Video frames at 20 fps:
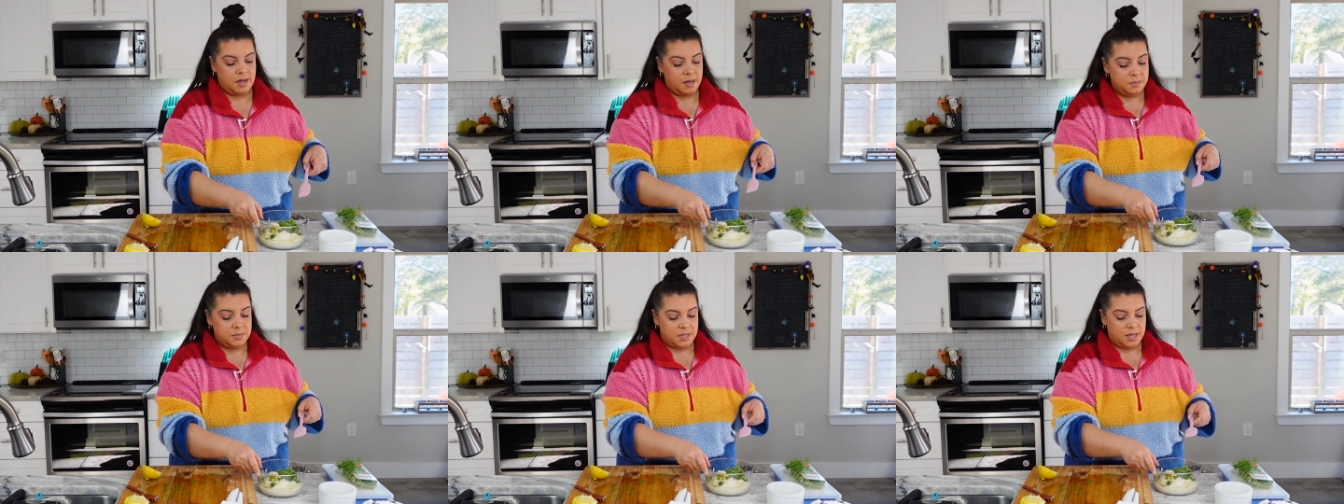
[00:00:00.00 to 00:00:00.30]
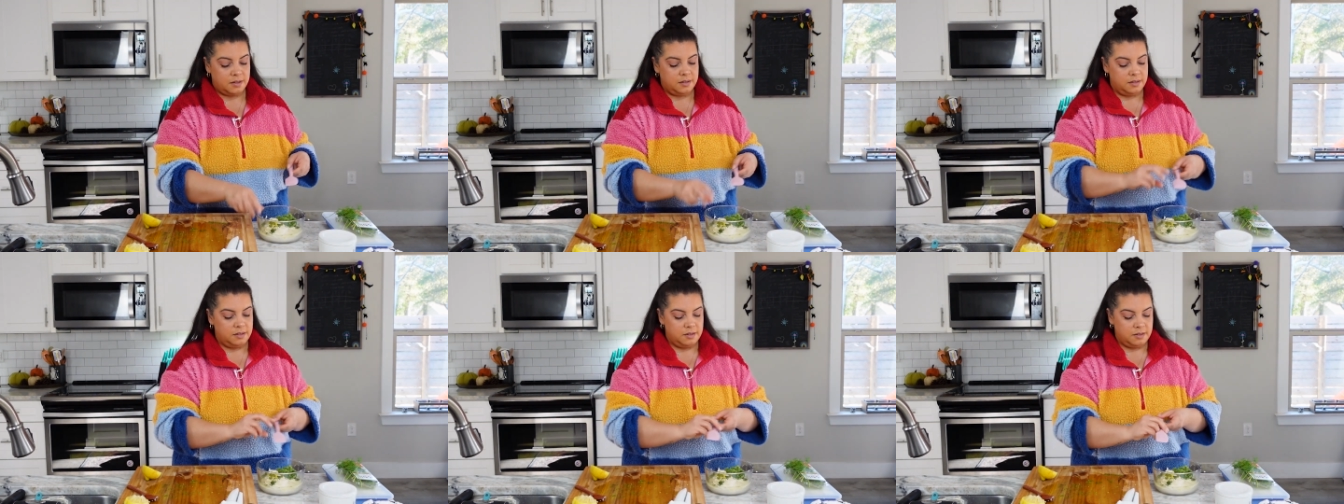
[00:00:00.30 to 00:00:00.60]
I'm
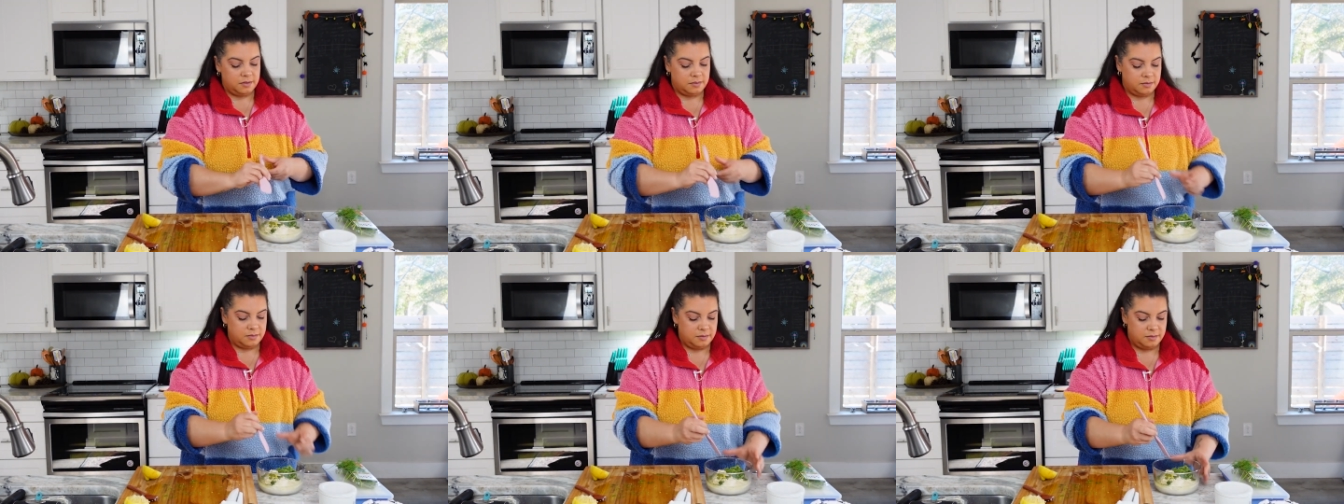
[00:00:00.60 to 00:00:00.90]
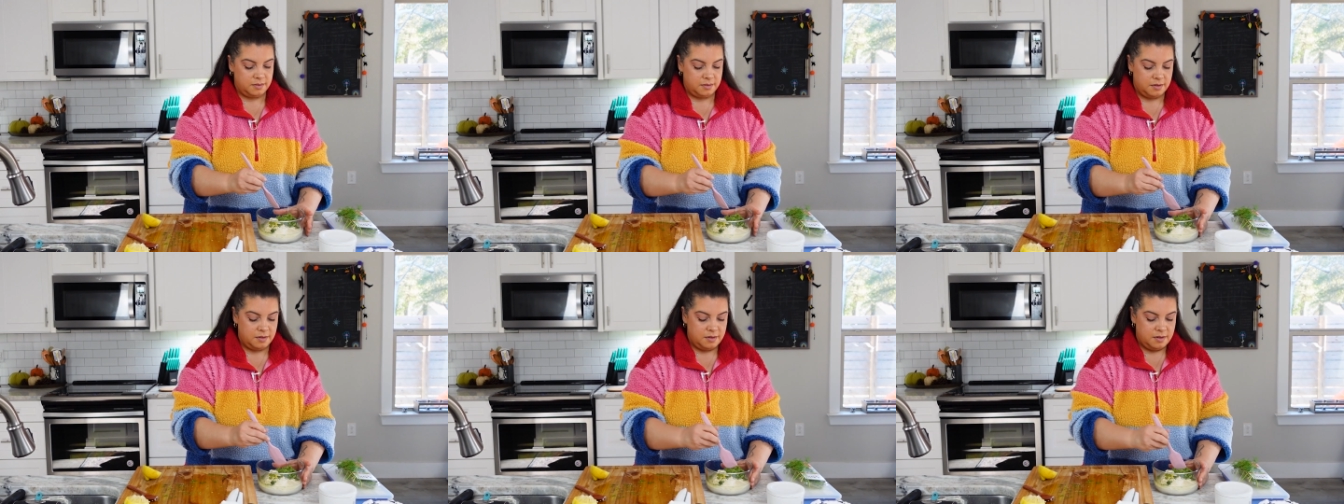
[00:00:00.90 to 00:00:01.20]
telling you,
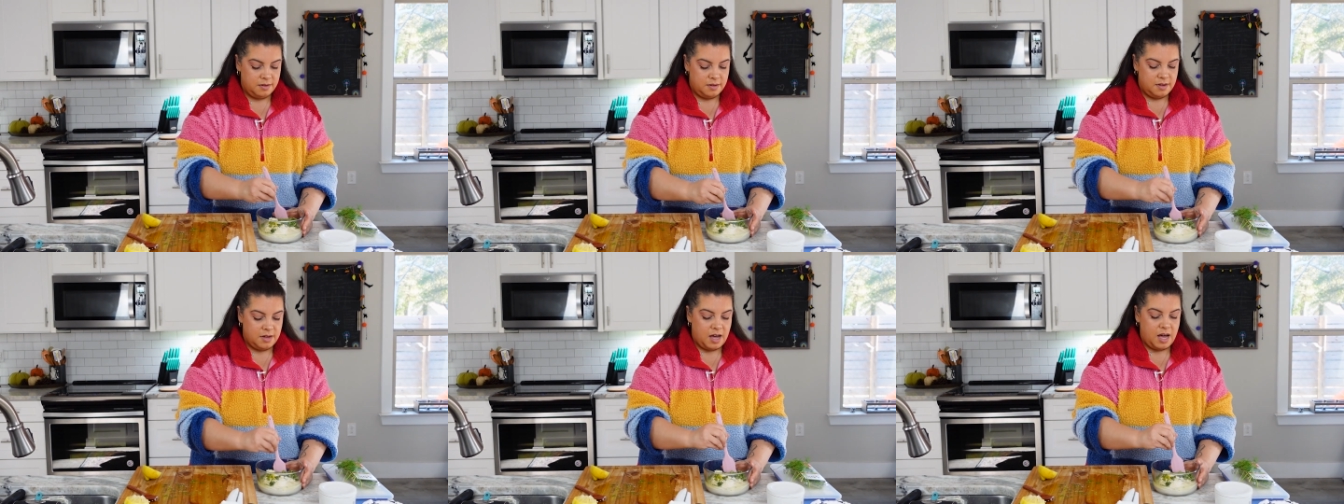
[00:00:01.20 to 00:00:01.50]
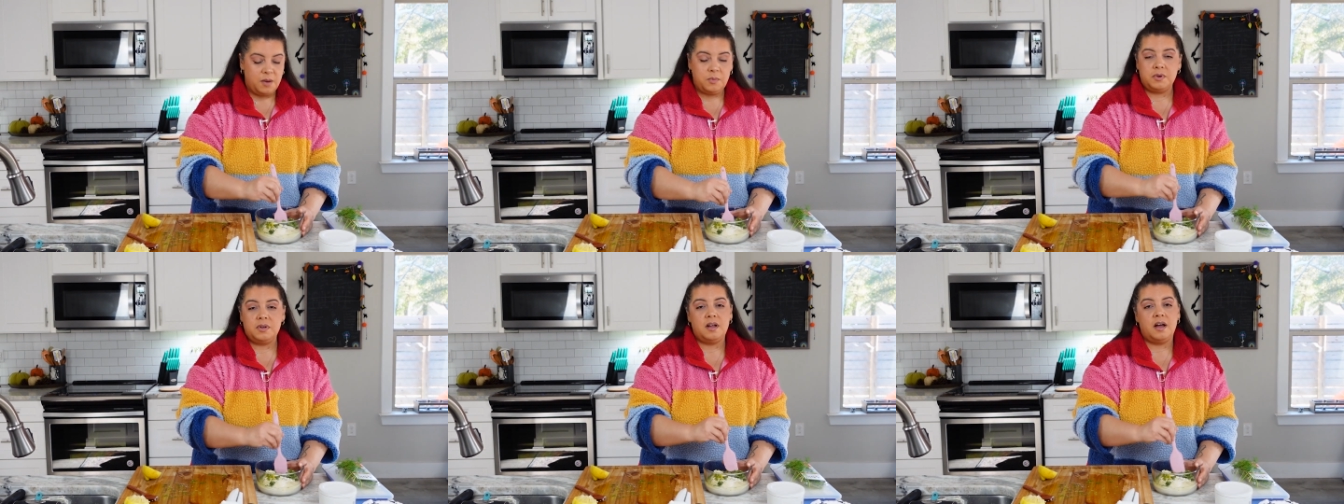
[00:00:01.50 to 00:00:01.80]

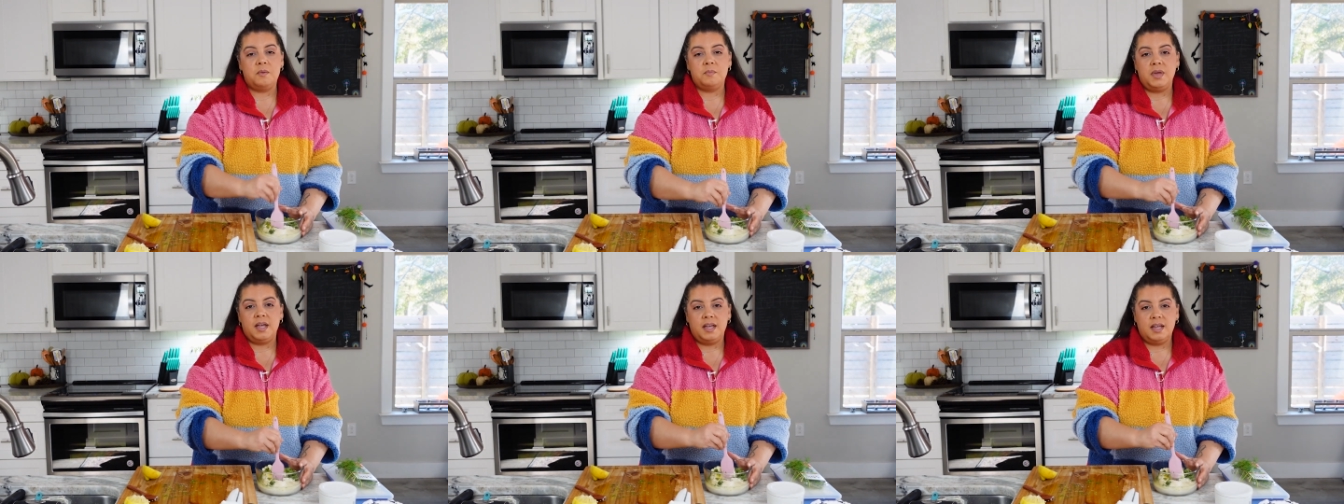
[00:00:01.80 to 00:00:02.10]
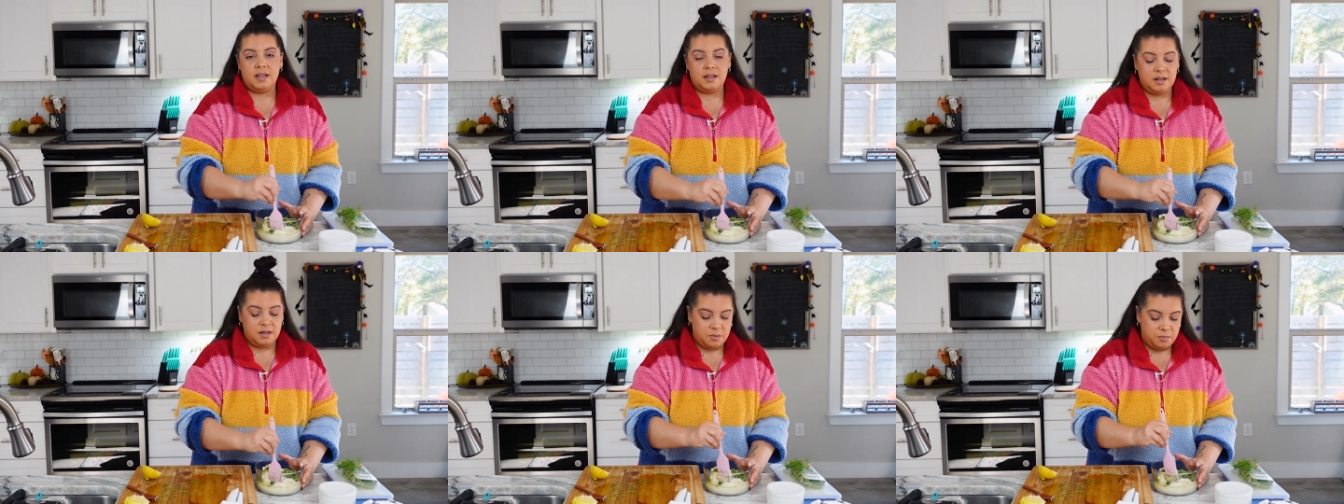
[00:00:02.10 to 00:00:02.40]
I would not
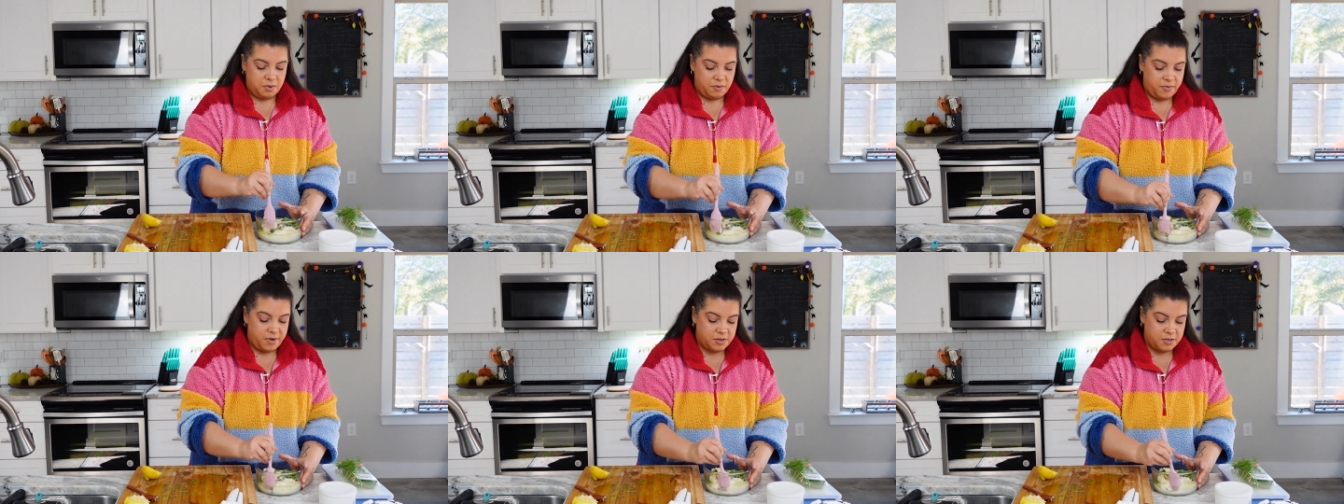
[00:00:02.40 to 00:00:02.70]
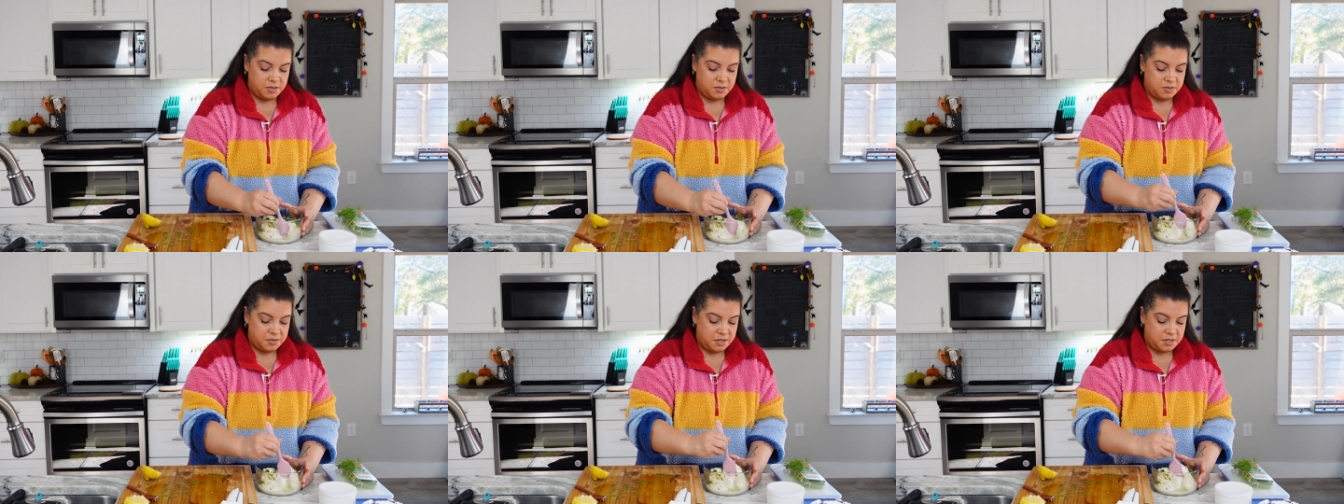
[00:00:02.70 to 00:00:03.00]
make it in a
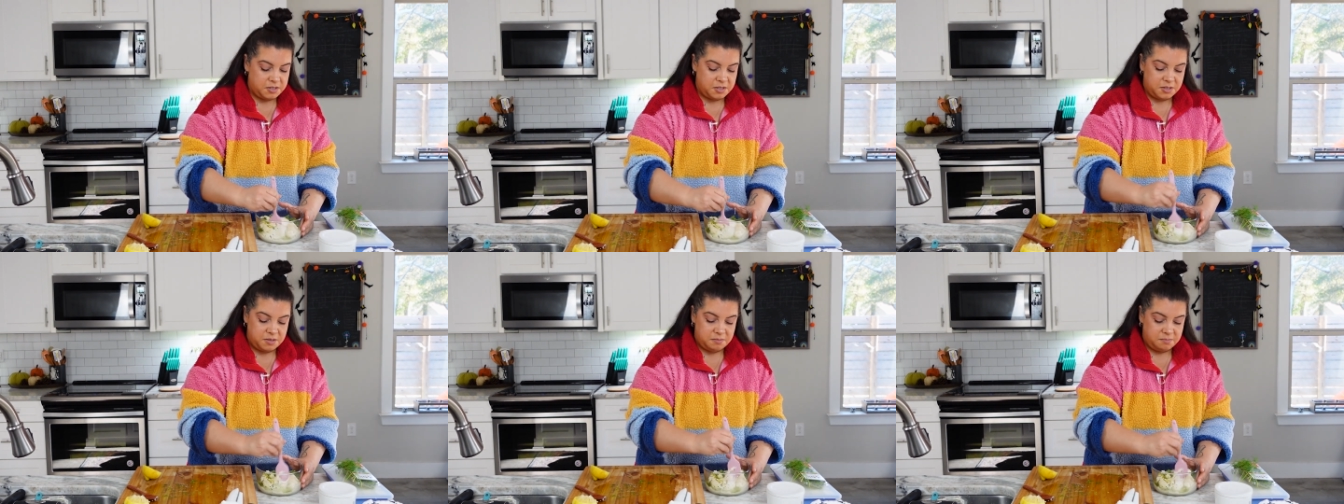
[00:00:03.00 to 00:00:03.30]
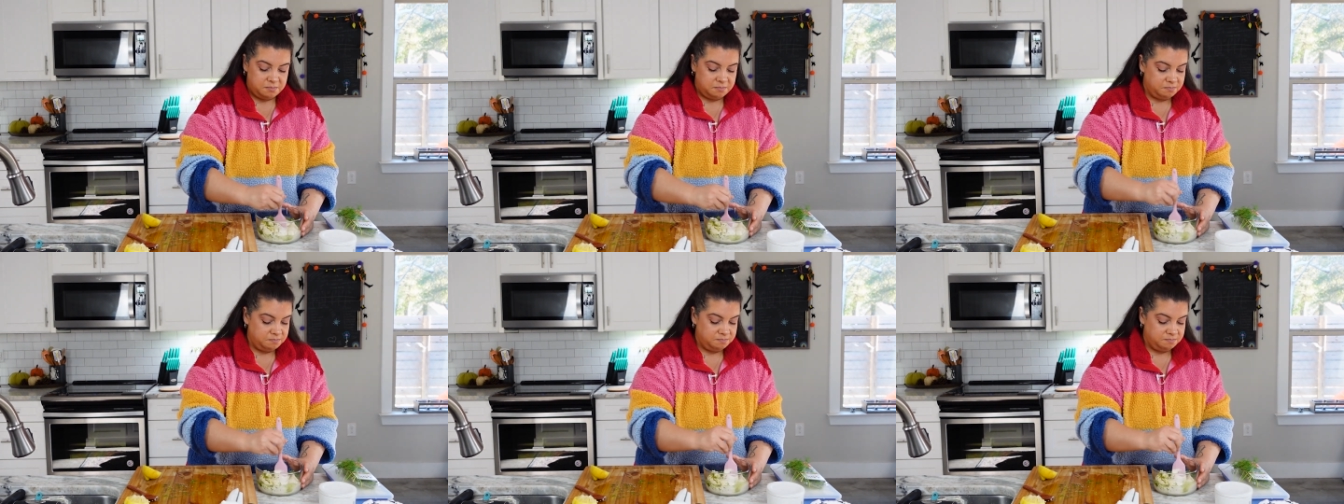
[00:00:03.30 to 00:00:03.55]
professional kitchen.